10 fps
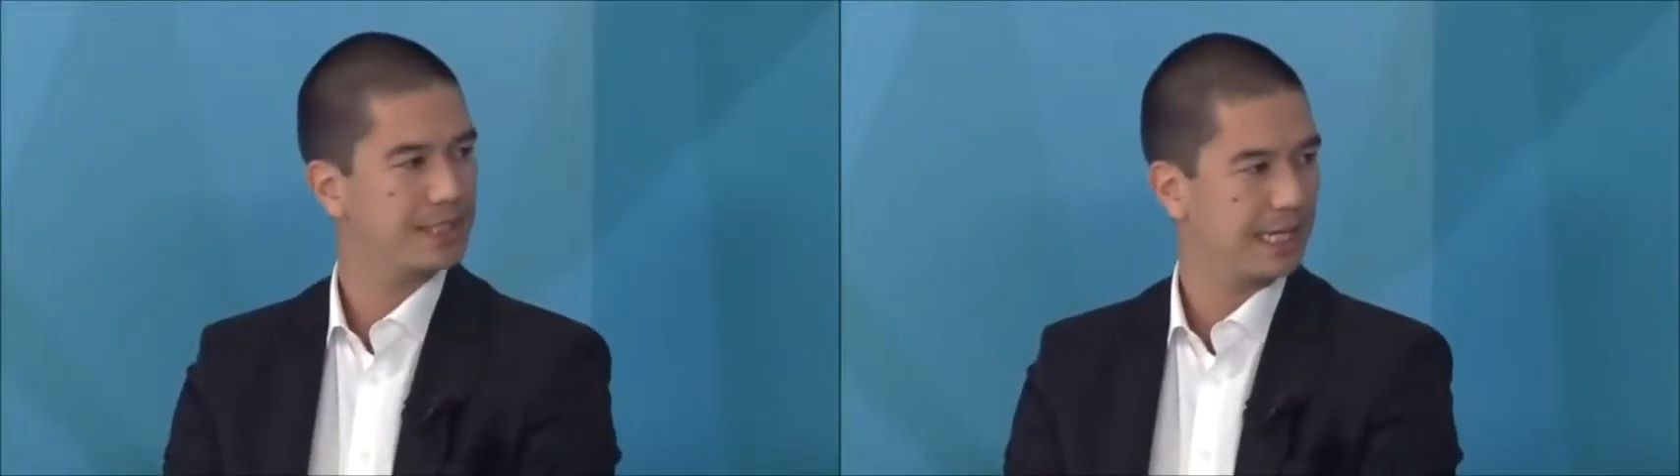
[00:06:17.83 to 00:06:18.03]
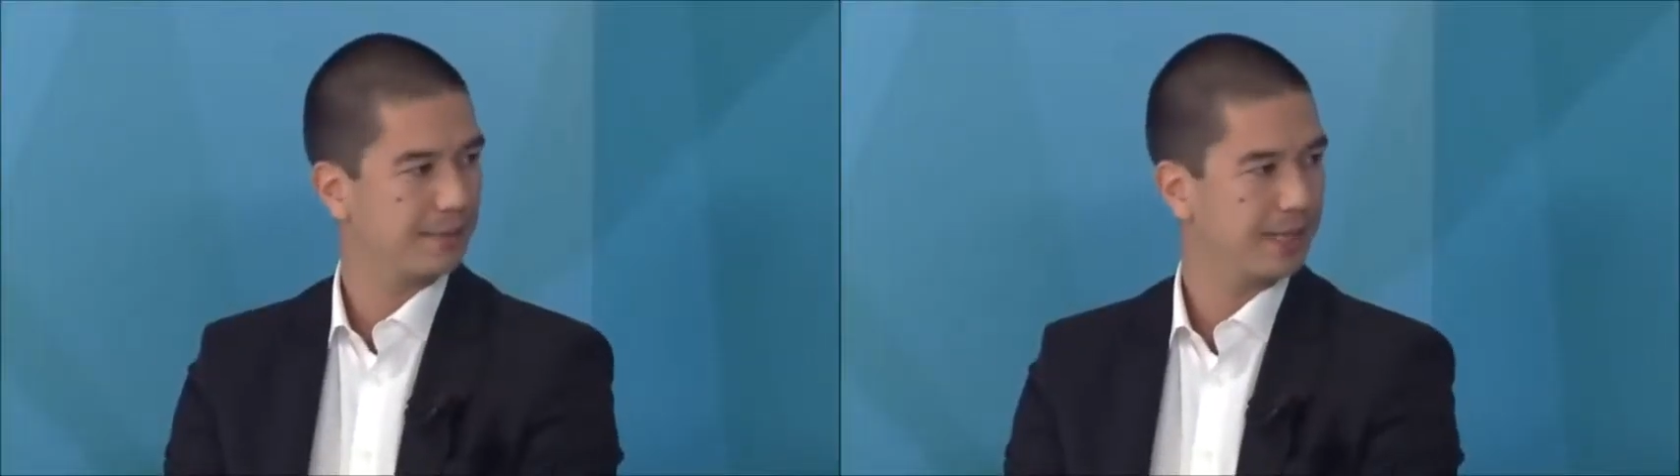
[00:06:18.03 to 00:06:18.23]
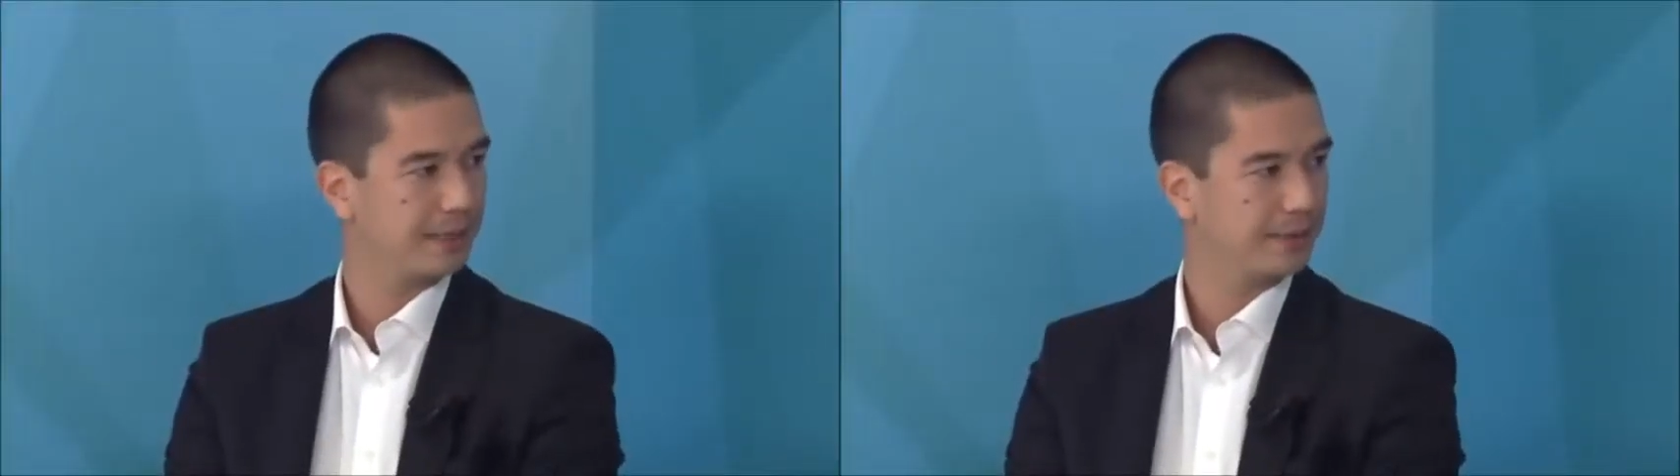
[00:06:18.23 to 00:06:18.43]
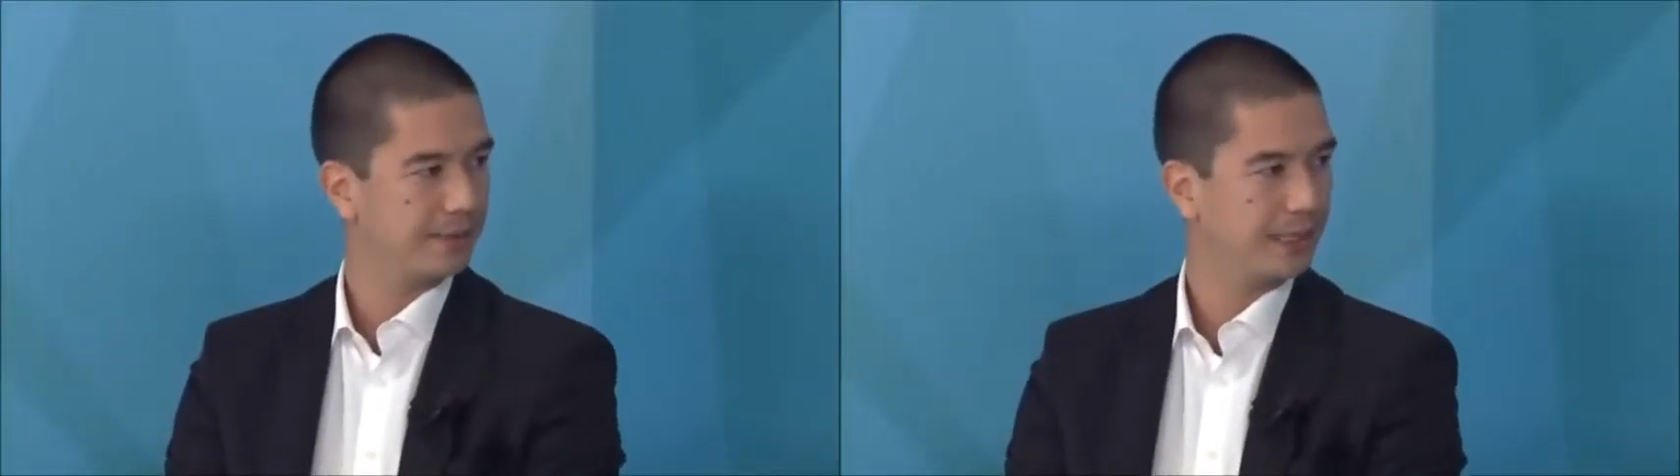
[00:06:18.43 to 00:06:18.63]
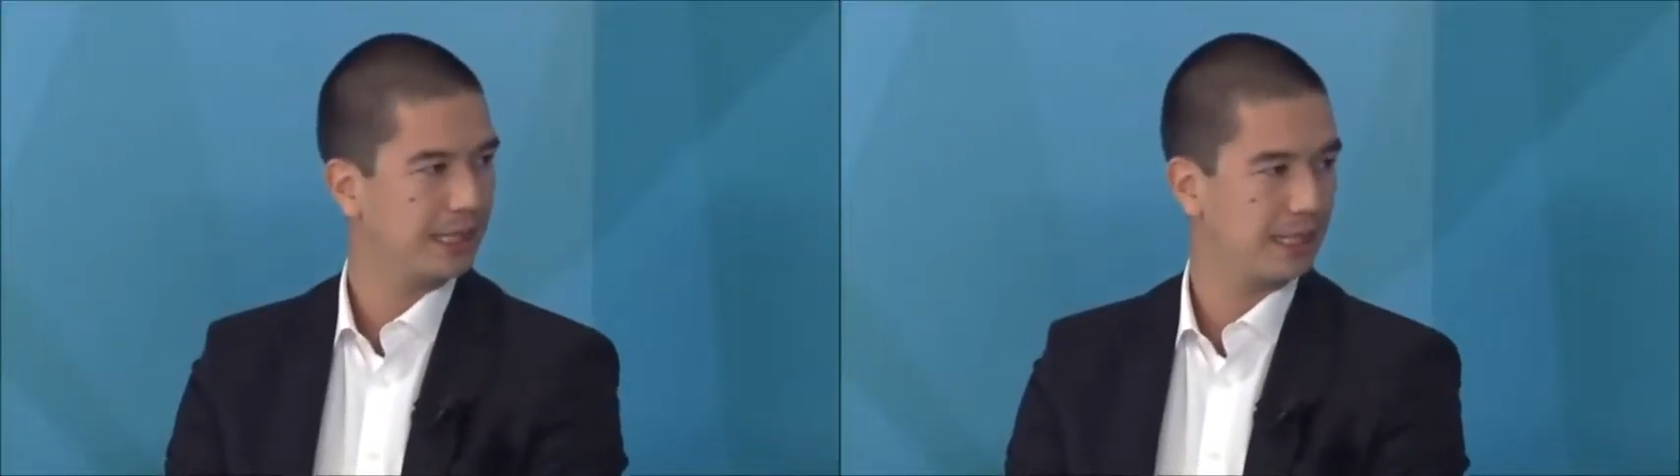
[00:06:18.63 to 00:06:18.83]
segment,
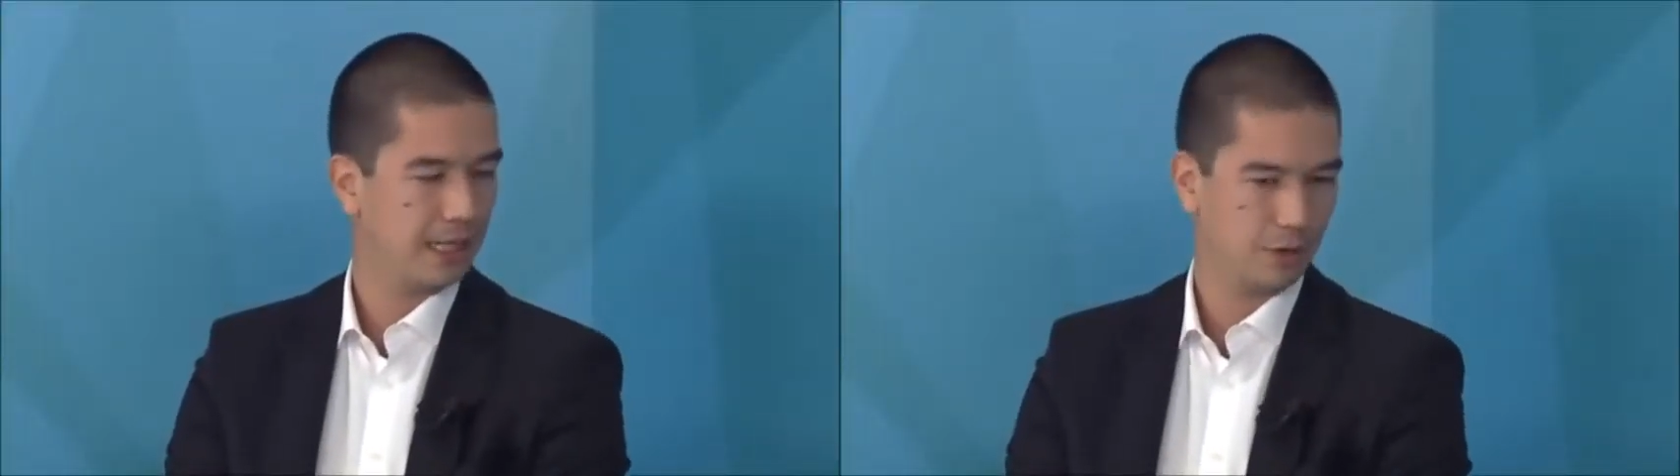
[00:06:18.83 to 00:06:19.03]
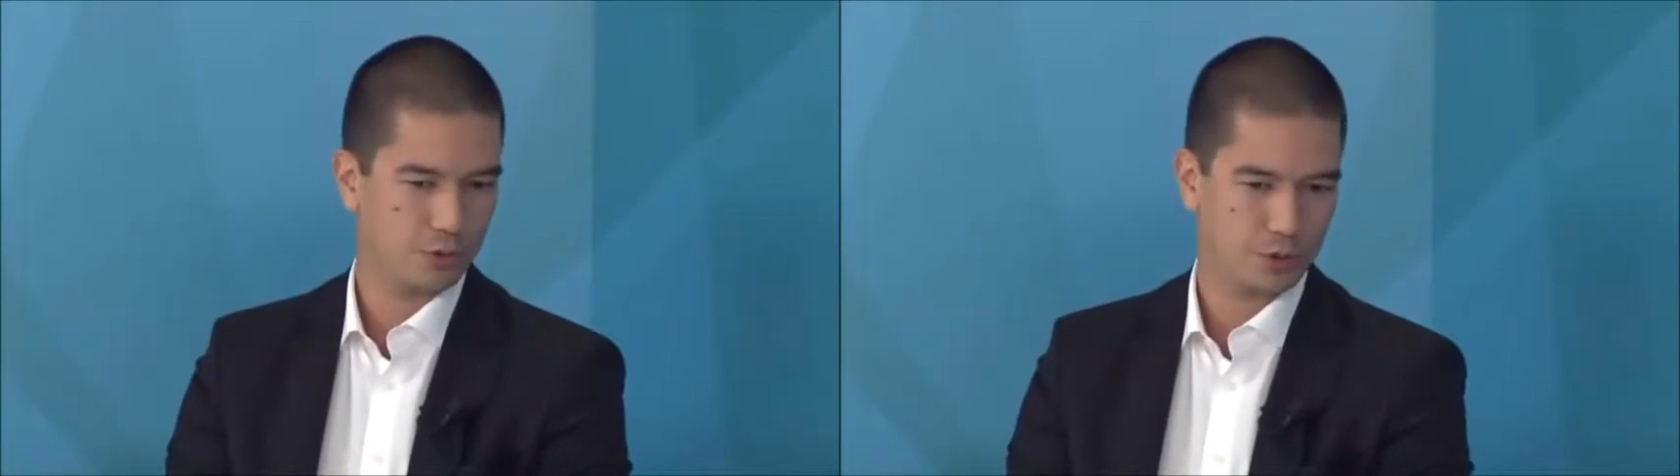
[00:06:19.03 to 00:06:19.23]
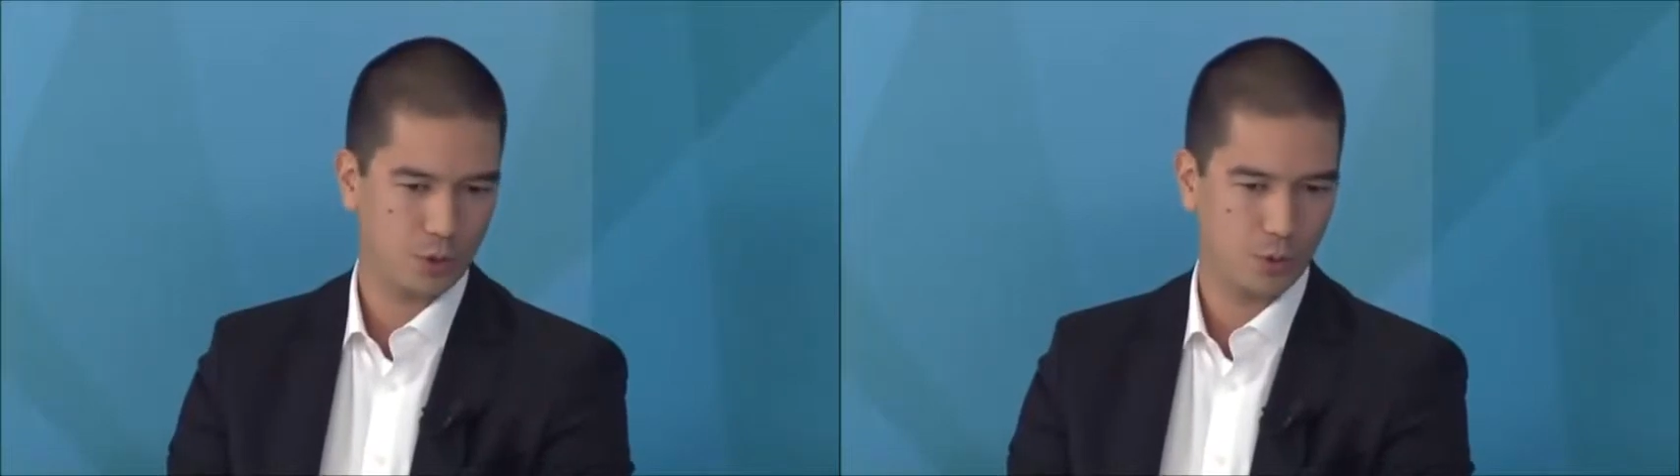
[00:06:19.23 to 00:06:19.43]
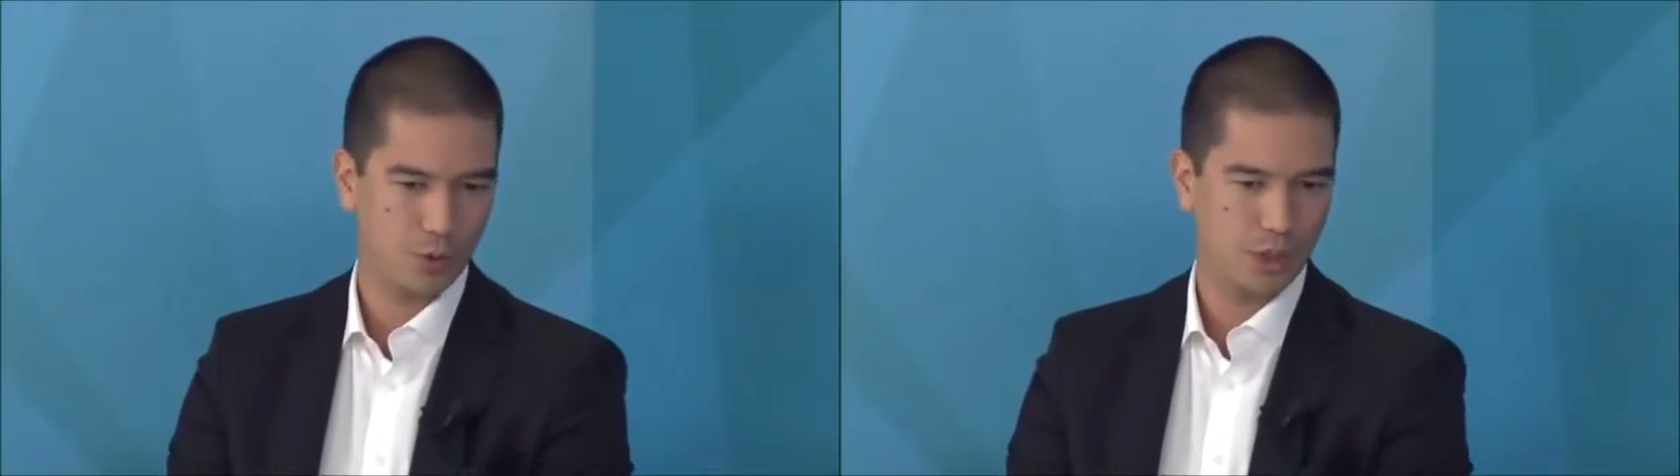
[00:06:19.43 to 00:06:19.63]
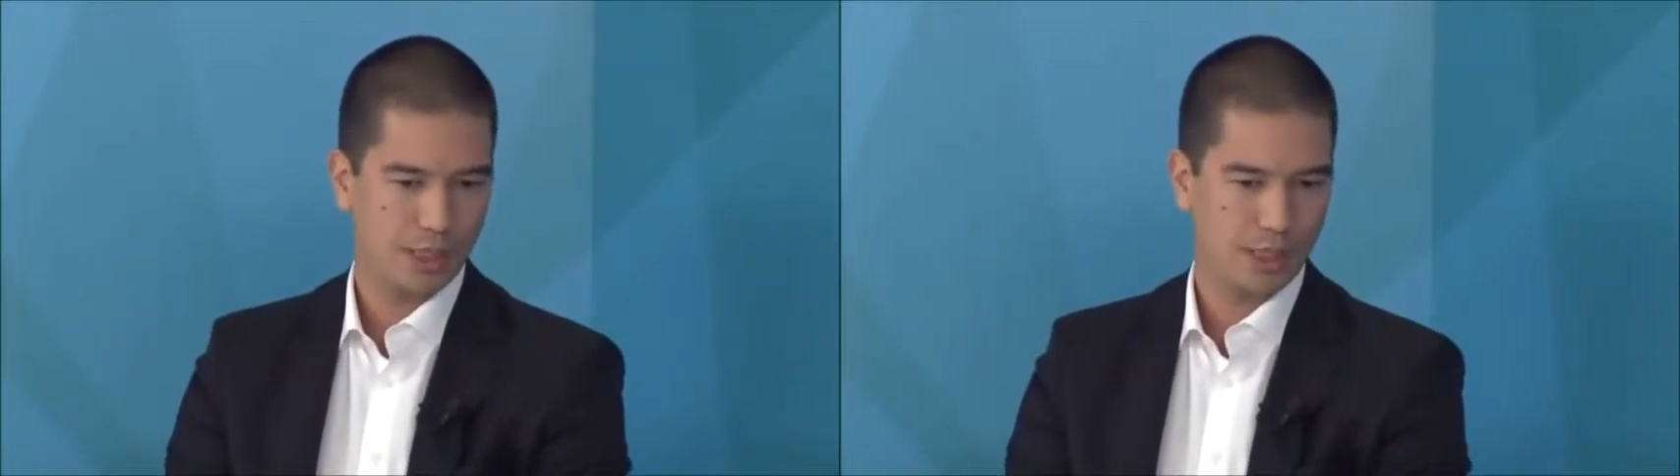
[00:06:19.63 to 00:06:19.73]
we are also